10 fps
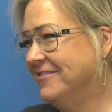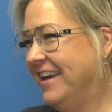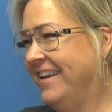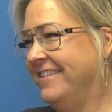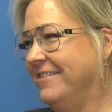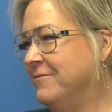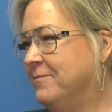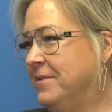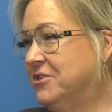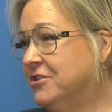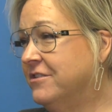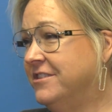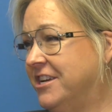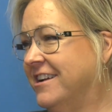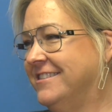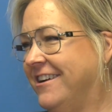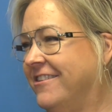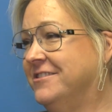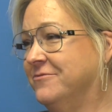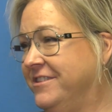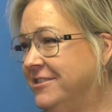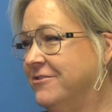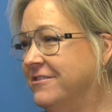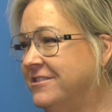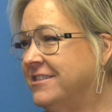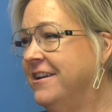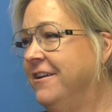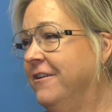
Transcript: and be sure and check us out as a resource